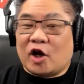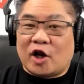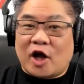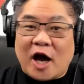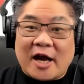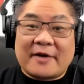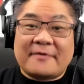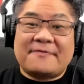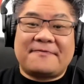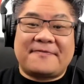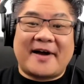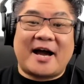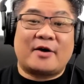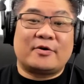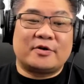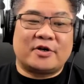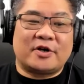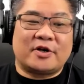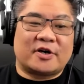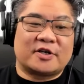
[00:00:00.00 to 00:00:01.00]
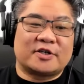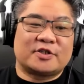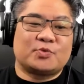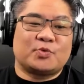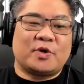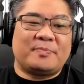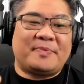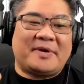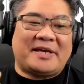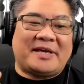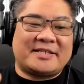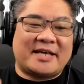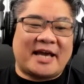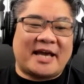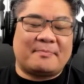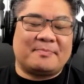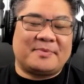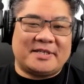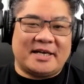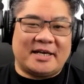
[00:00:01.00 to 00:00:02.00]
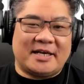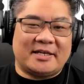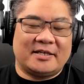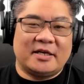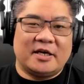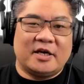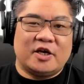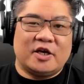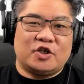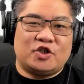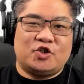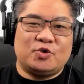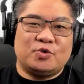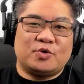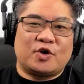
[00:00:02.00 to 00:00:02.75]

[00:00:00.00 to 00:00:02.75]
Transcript: lot of founders would be tempted to